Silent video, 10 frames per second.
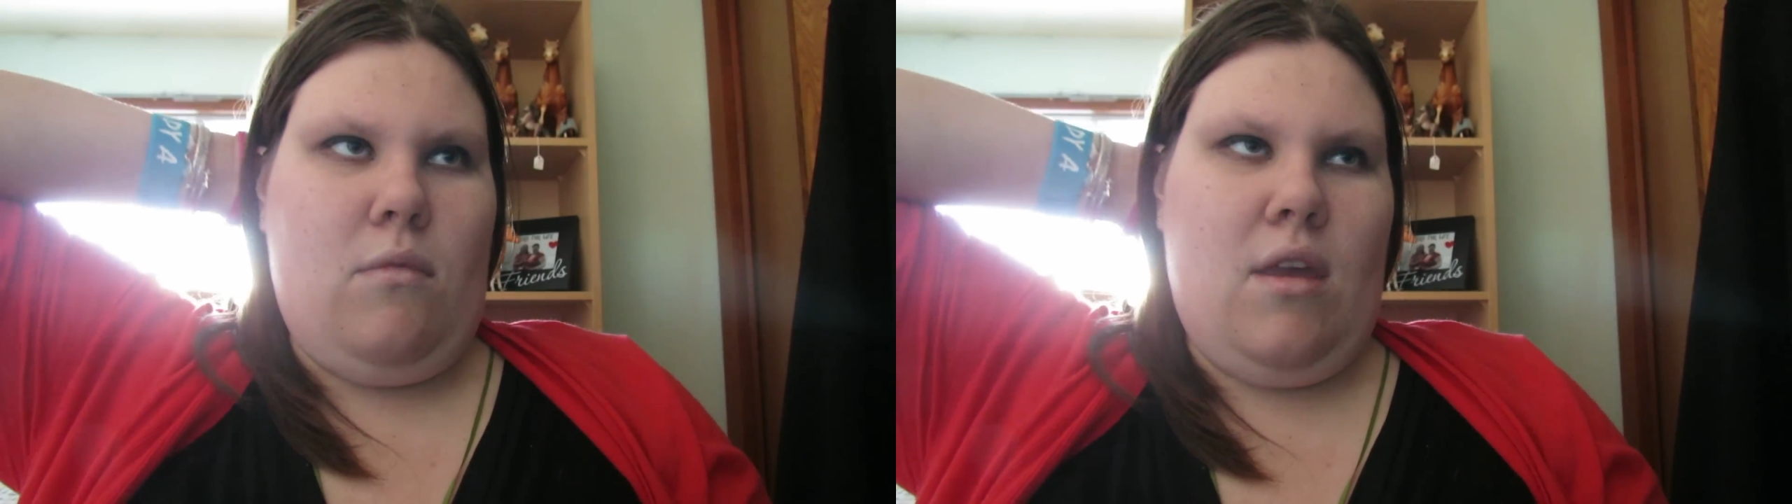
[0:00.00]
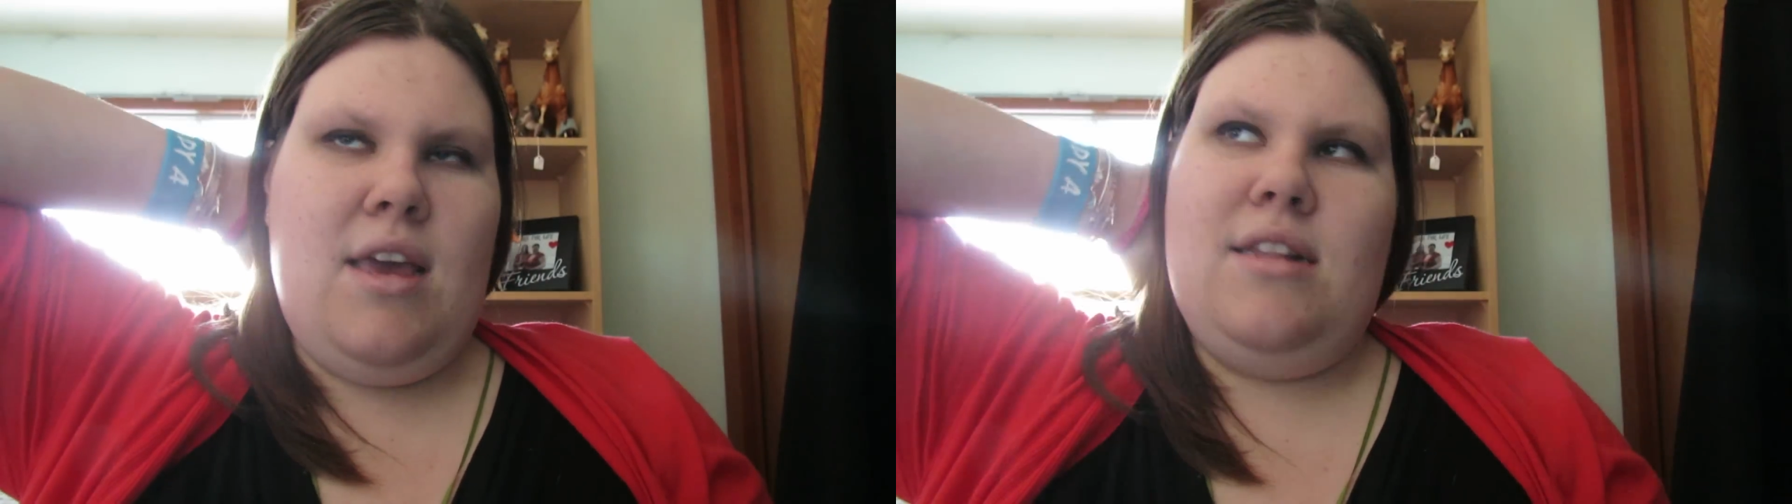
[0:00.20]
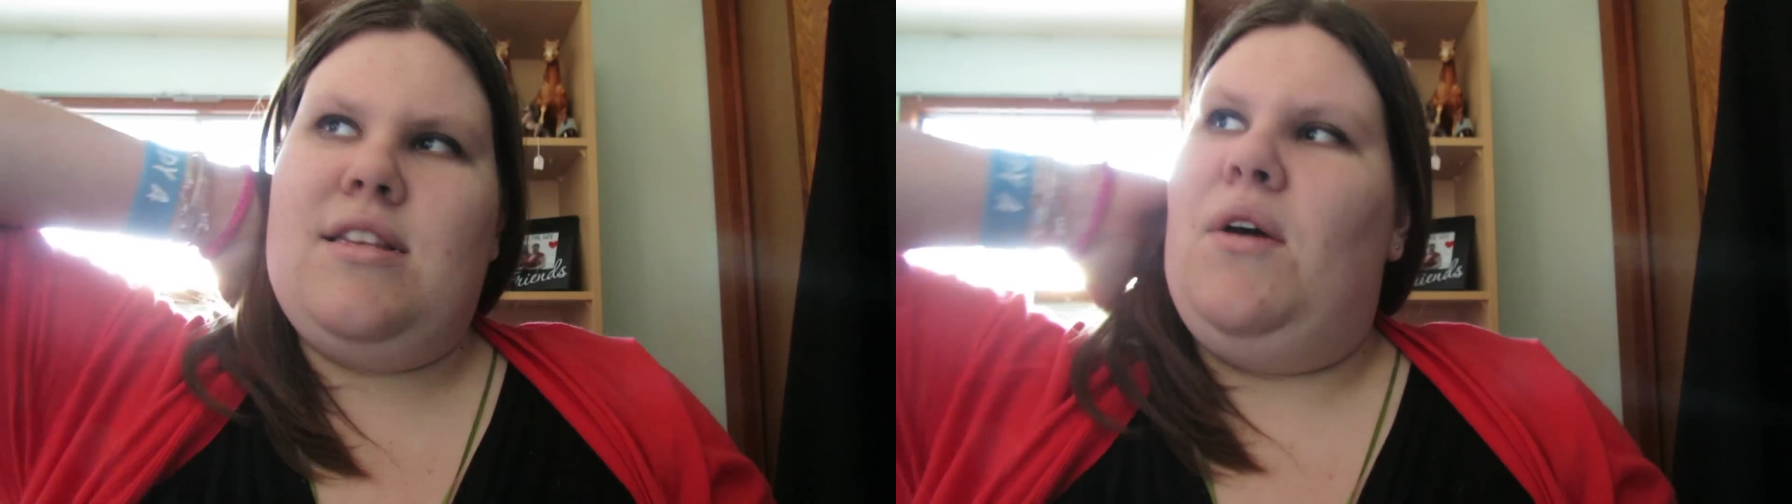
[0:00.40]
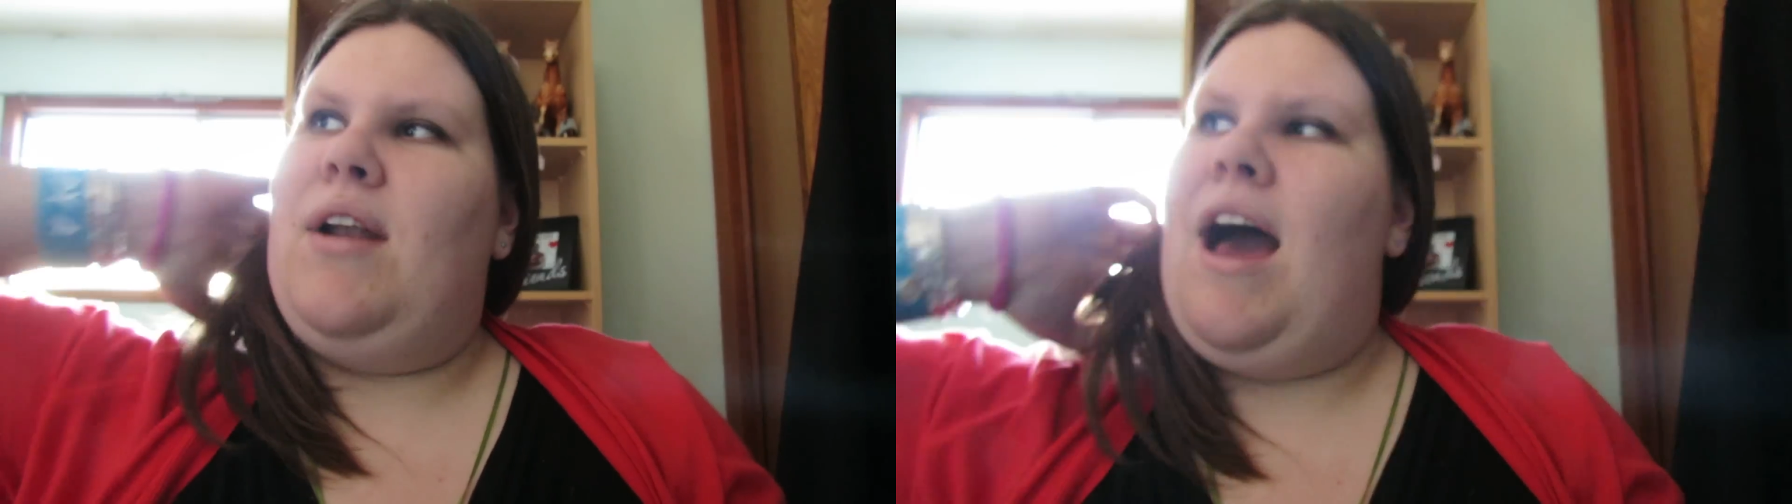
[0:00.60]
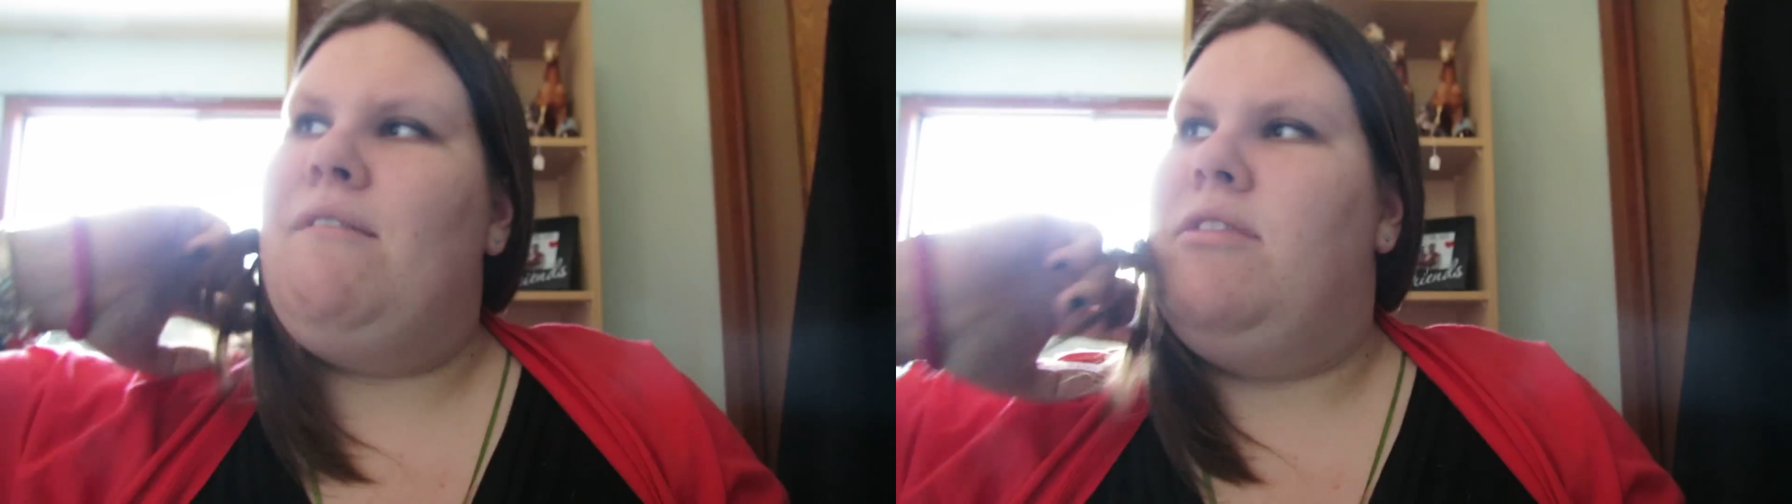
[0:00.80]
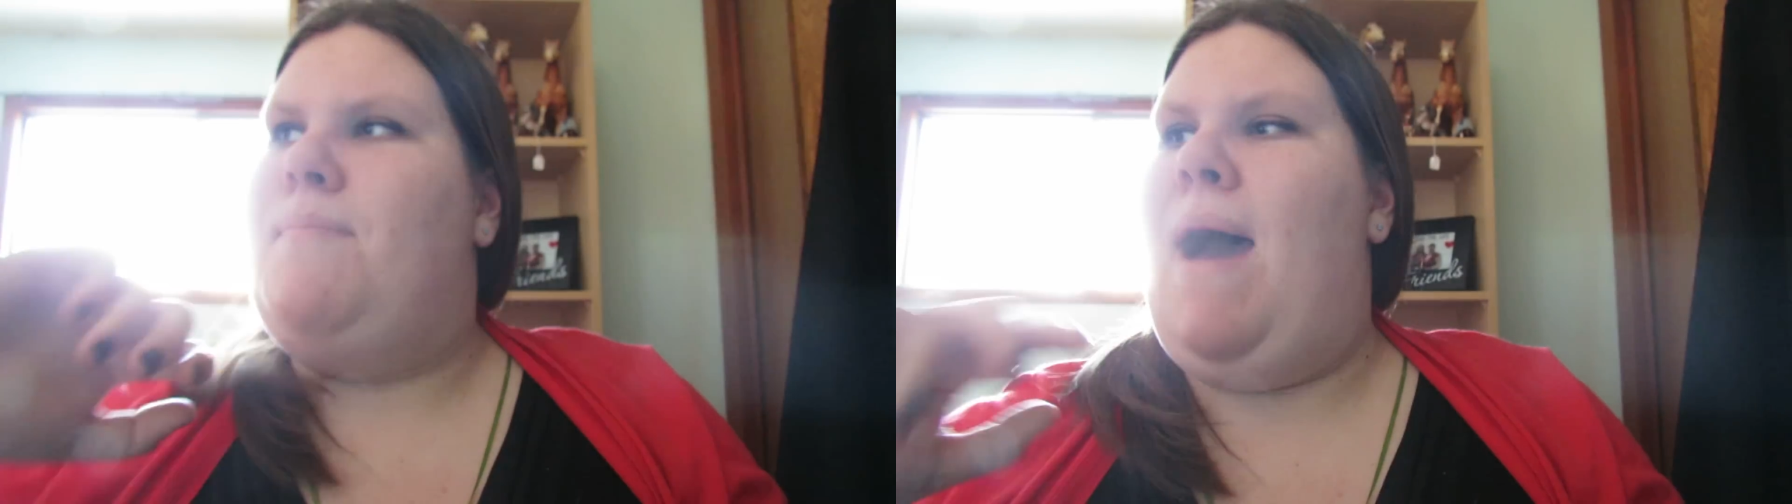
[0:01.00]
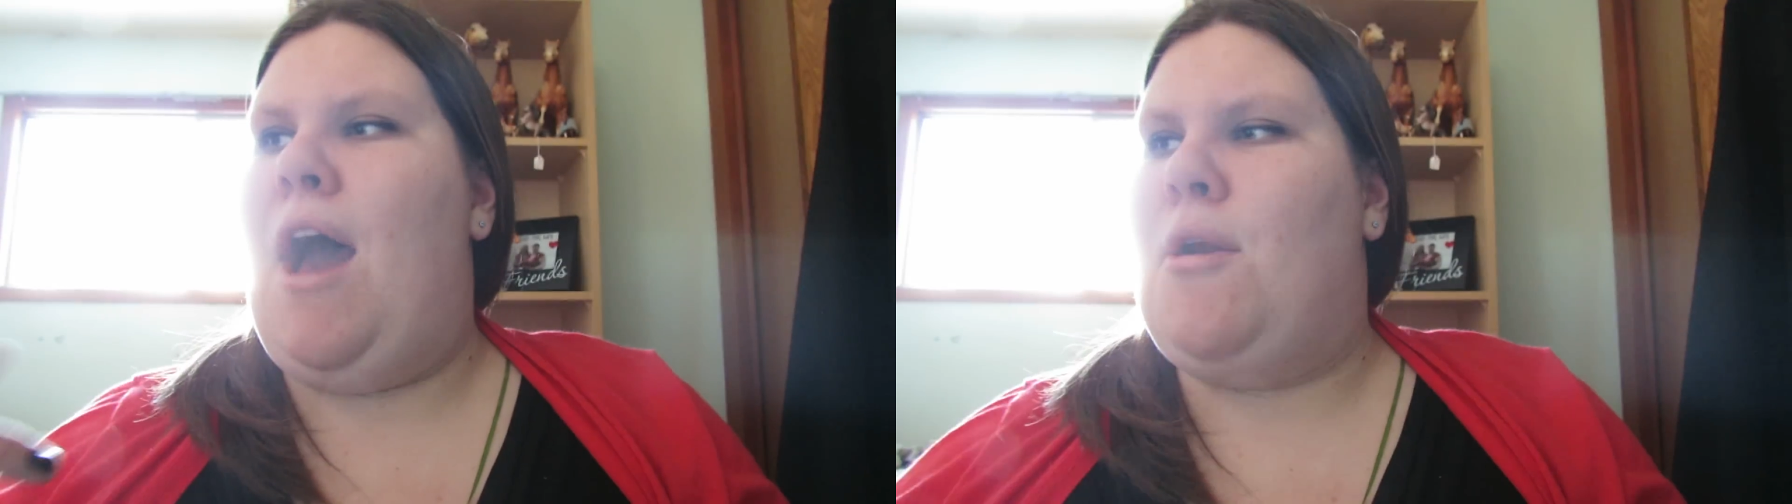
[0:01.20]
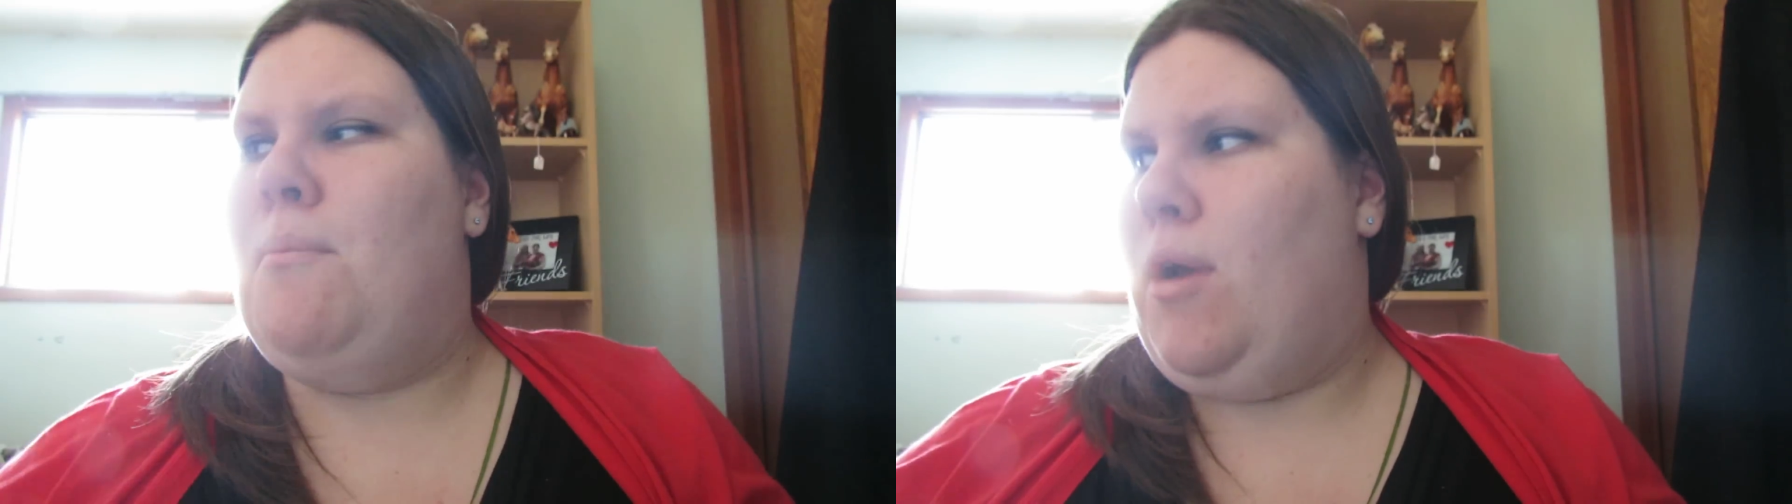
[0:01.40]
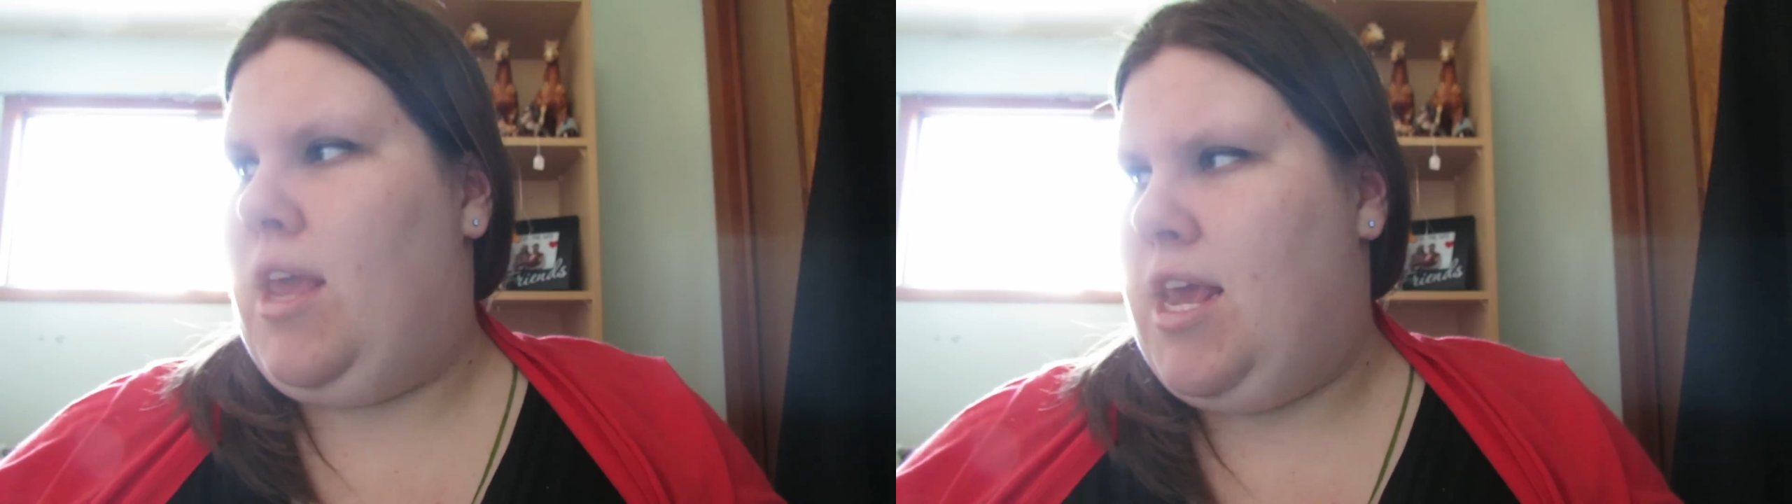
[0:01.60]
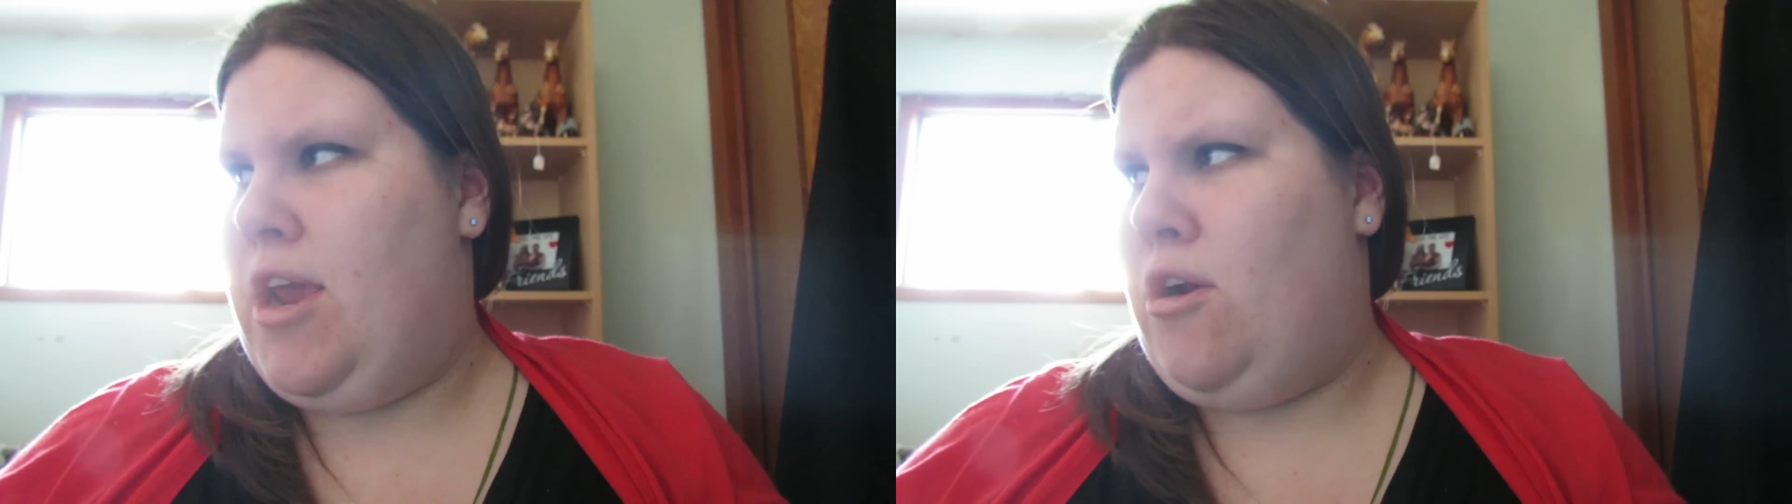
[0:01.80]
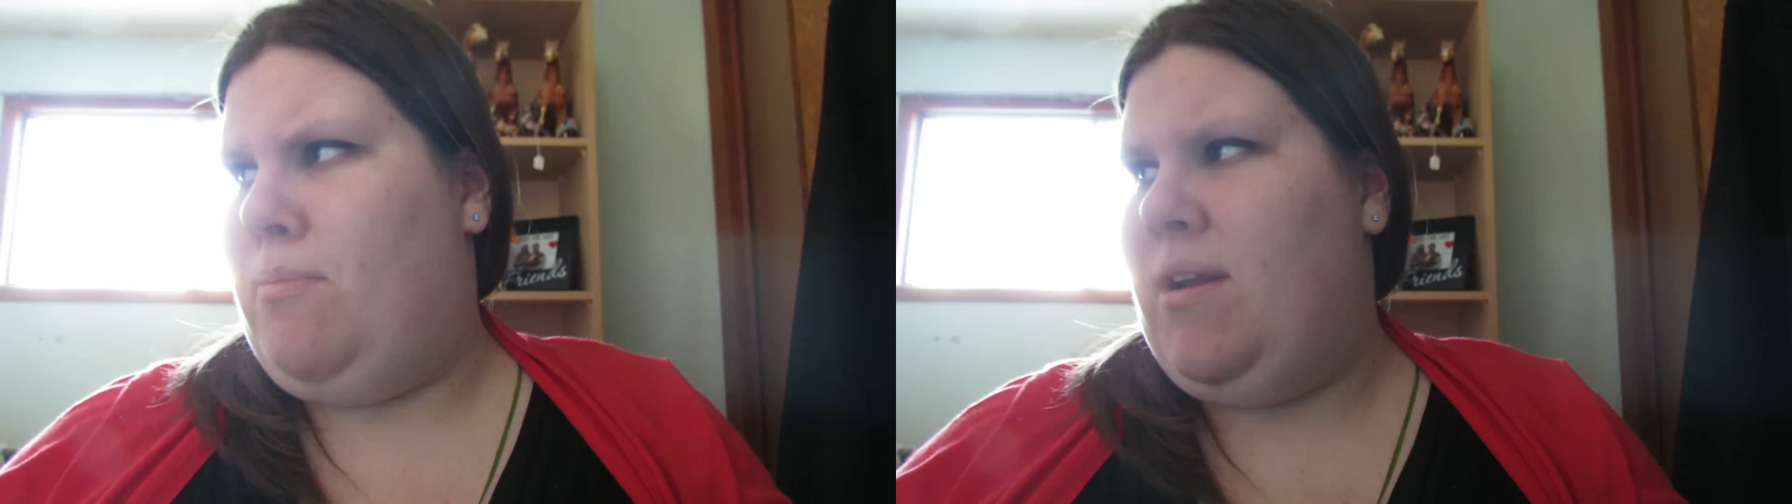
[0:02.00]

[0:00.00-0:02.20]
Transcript: I don't have the pattern book here,